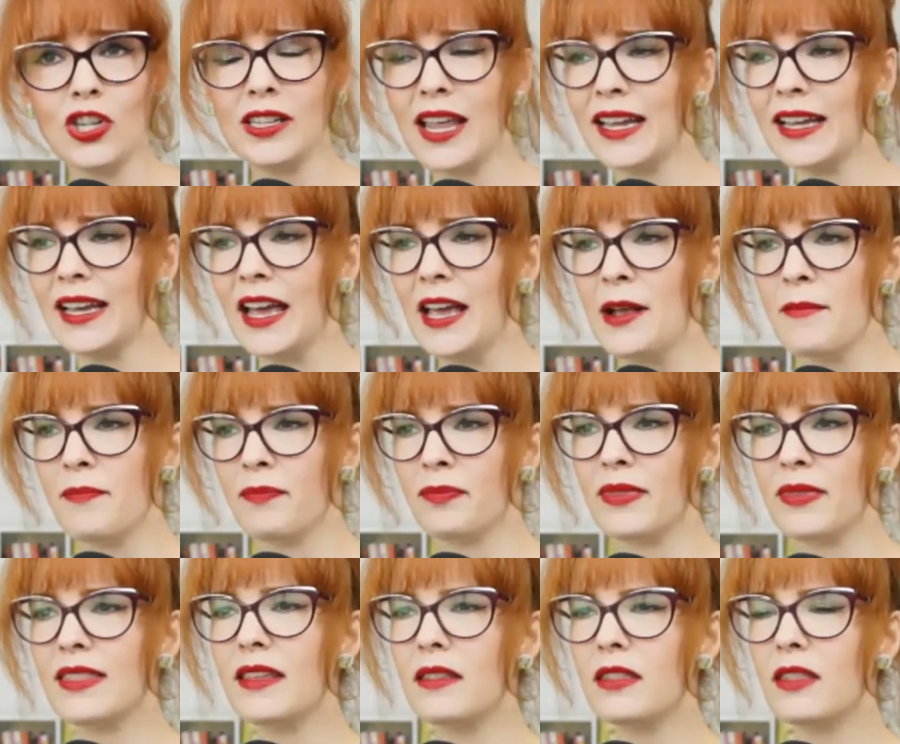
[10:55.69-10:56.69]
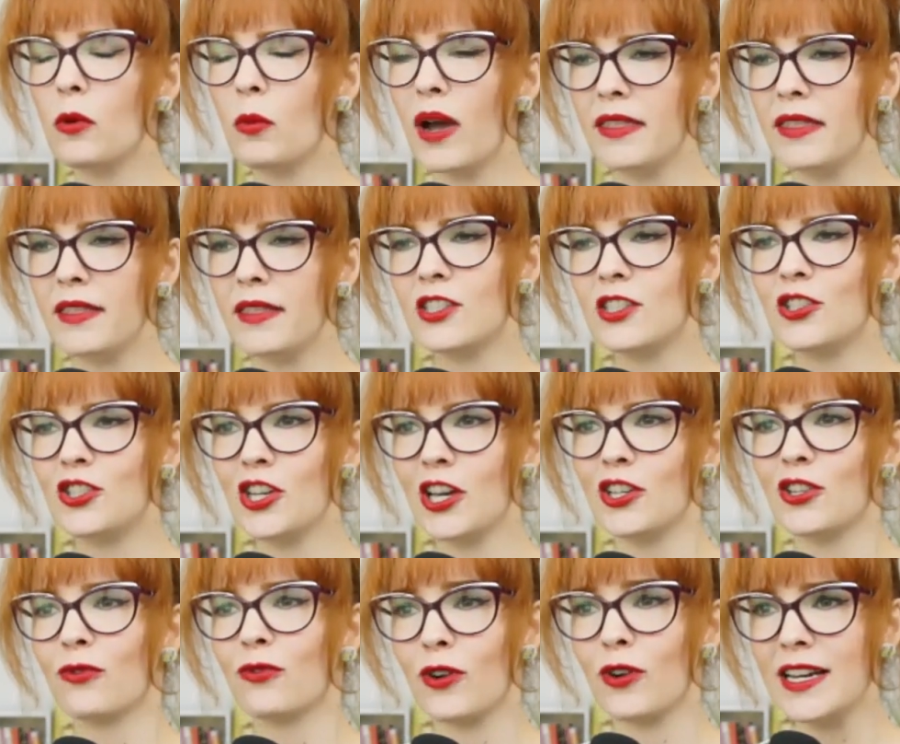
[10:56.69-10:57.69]
Like, the way the
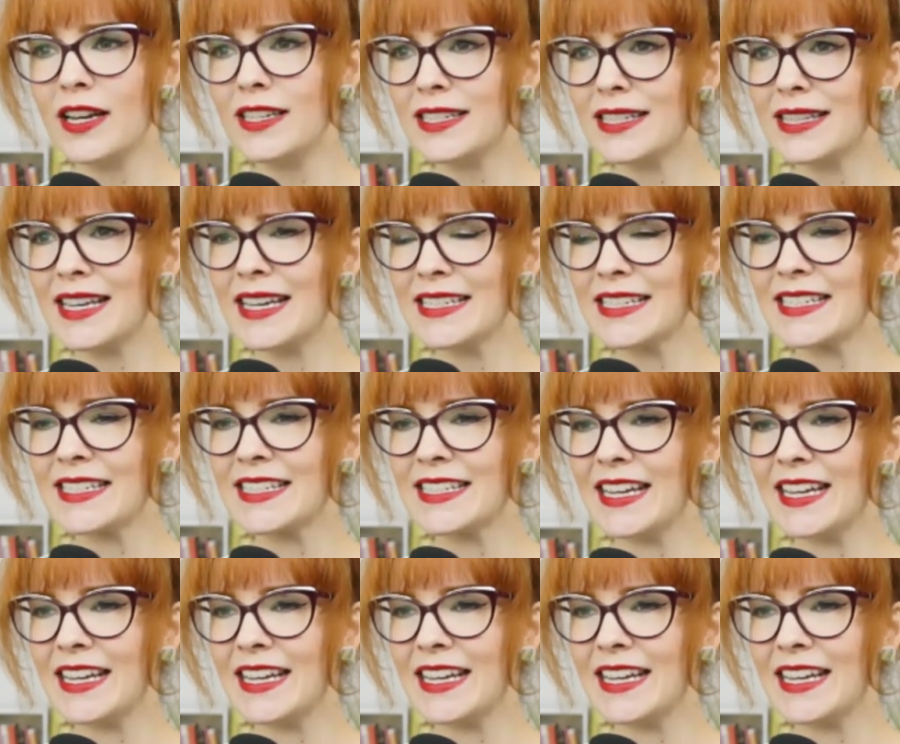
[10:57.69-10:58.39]
judge phrased this,